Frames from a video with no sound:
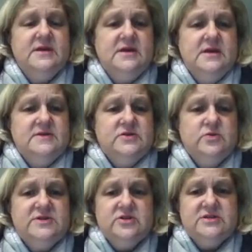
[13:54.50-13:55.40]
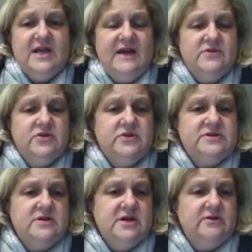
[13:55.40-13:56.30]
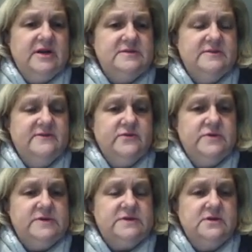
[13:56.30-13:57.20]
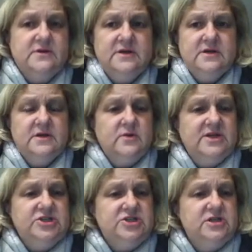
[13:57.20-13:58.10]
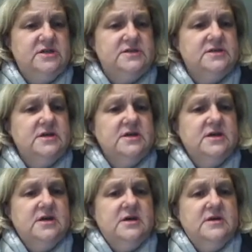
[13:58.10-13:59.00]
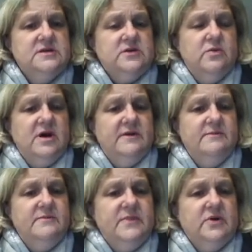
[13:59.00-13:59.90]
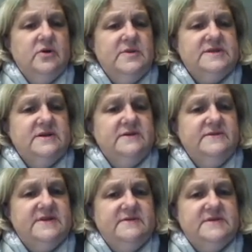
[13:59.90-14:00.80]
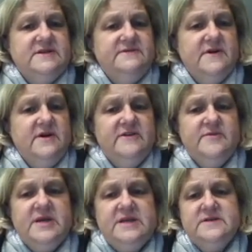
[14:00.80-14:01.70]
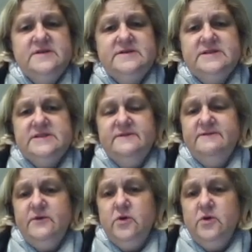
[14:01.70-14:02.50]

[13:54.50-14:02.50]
It's always good to have a look at diagrams before you start looking at the questions. So 1 kilometre 75 metres, this is 4